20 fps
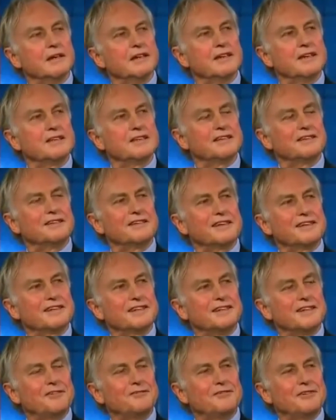there's a there's a
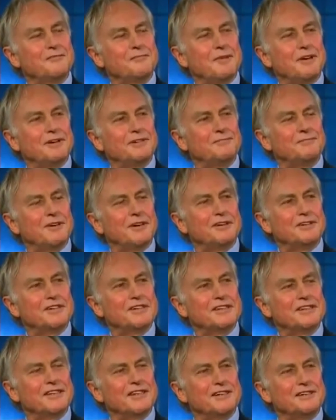lovely part,
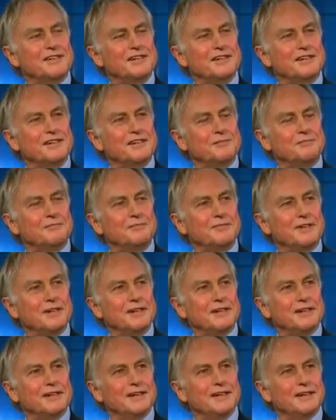isn't there, in um,
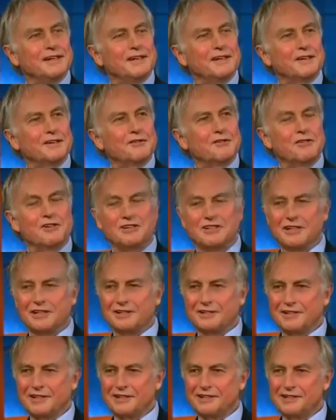
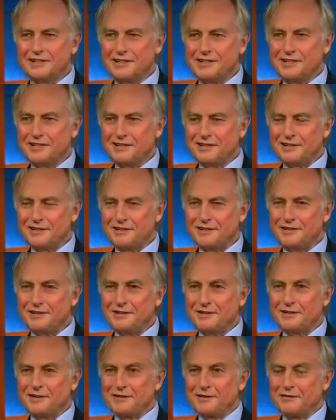Crocodile Dundee,
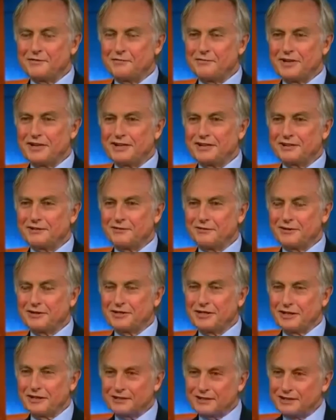where
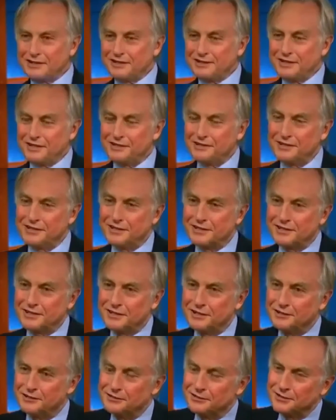Crocodile Dundee is
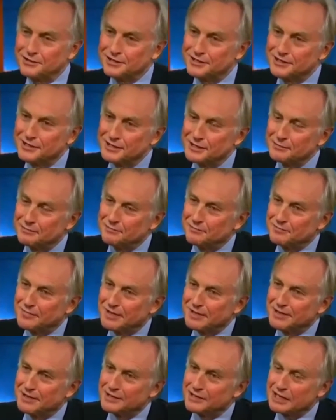told that um,
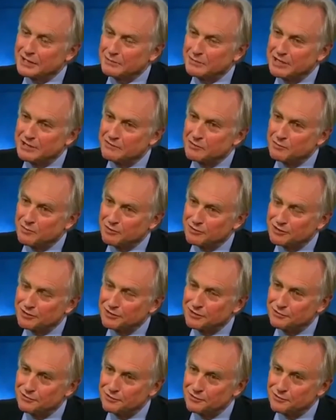just about everybody
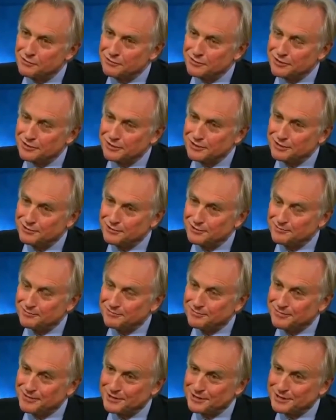in New York goes to a
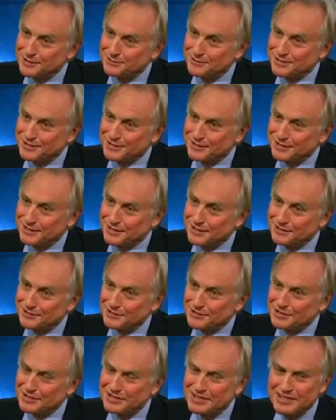goes to a
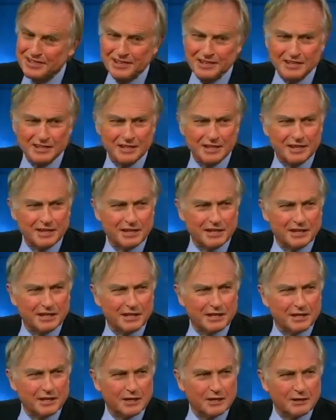psychiatrist, and he says
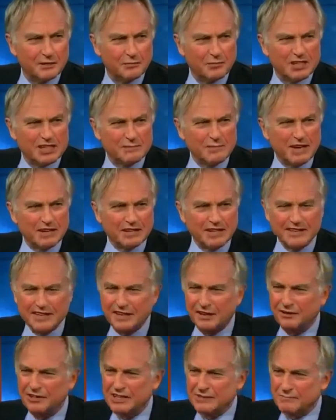What's the matter? Ain't
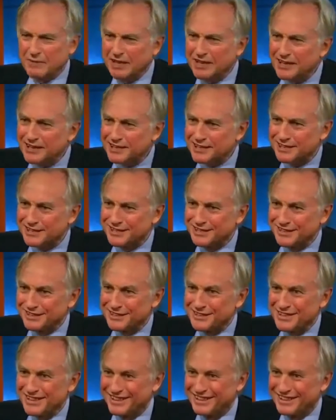got any mates? I,